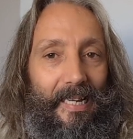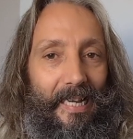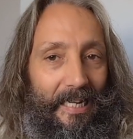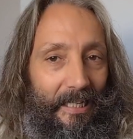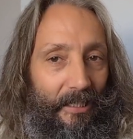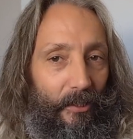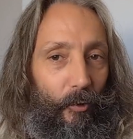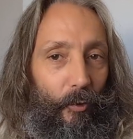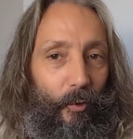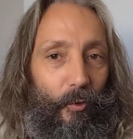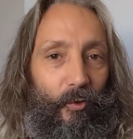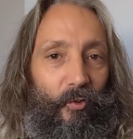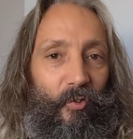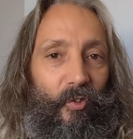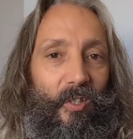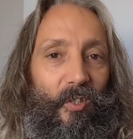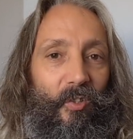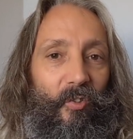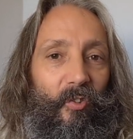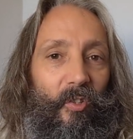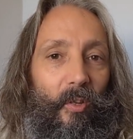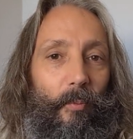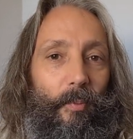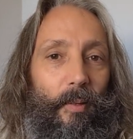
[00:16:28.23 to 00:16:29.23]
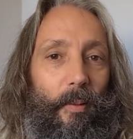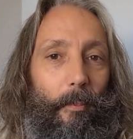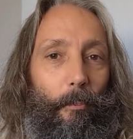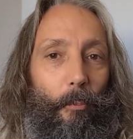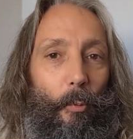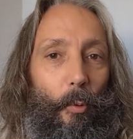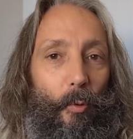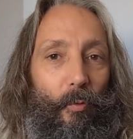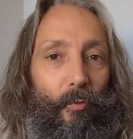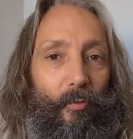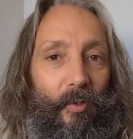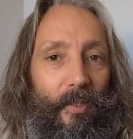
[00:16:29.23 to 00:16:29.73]
and you can see something
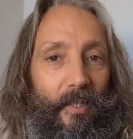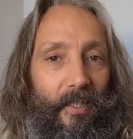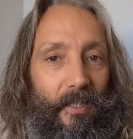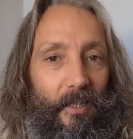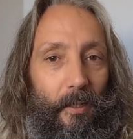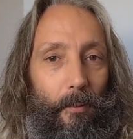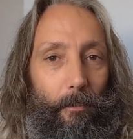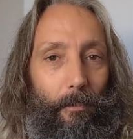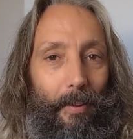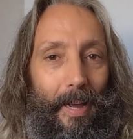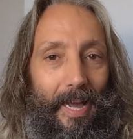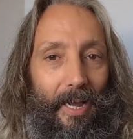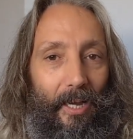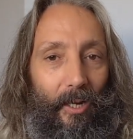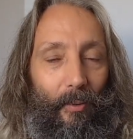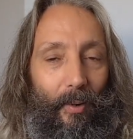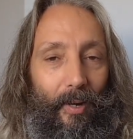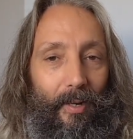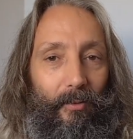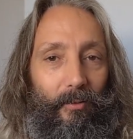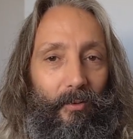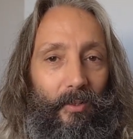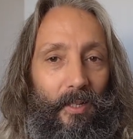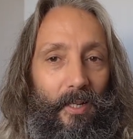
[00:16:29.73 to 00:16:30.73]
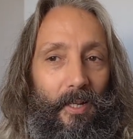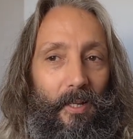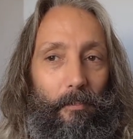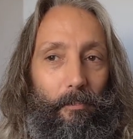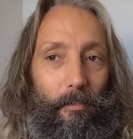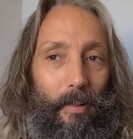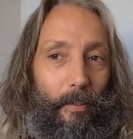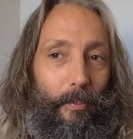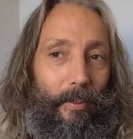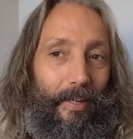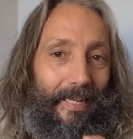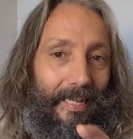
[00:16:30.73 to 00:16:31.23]
moving in the background,
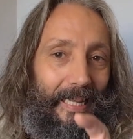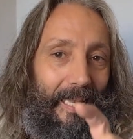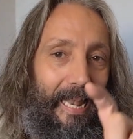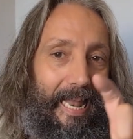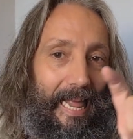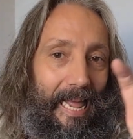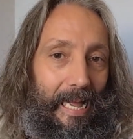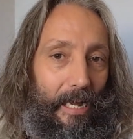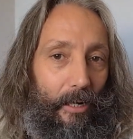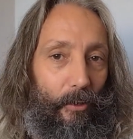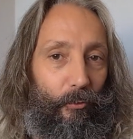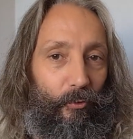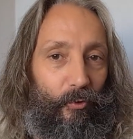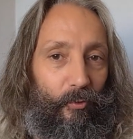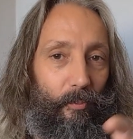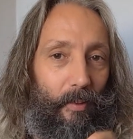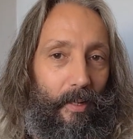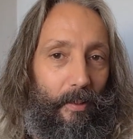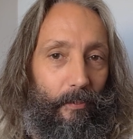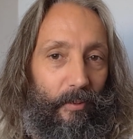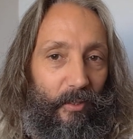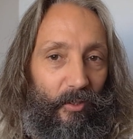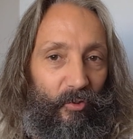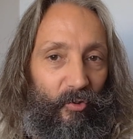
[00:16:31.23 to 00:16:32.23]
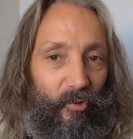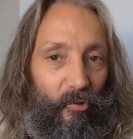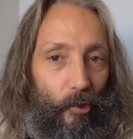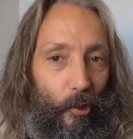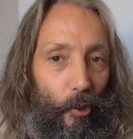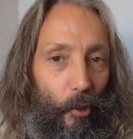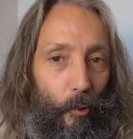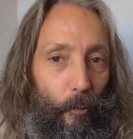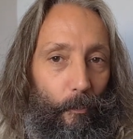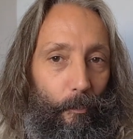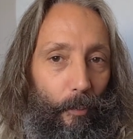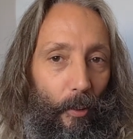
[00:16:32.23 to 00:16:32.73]
maybe clouds, maybe a
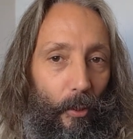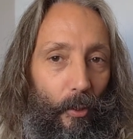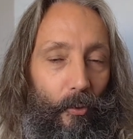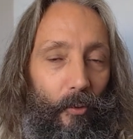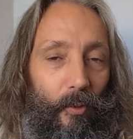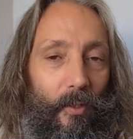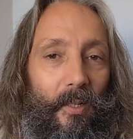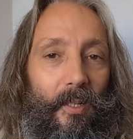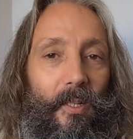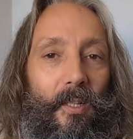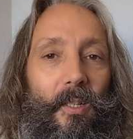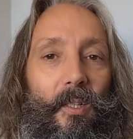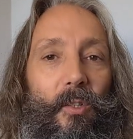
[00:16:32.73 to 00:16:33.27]
slow boat,